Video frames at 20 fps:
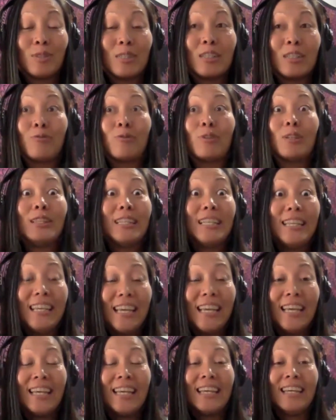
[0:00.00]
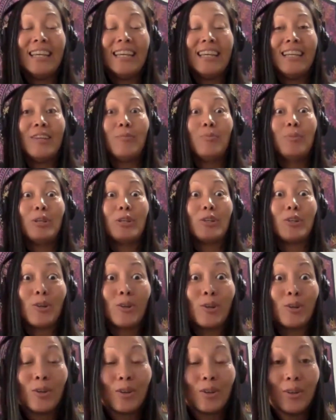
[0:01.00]
differently in a
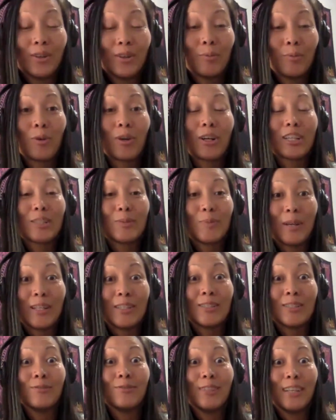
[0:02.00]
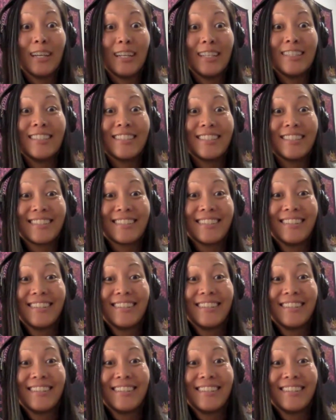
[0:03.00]
bigger, more expansive lens.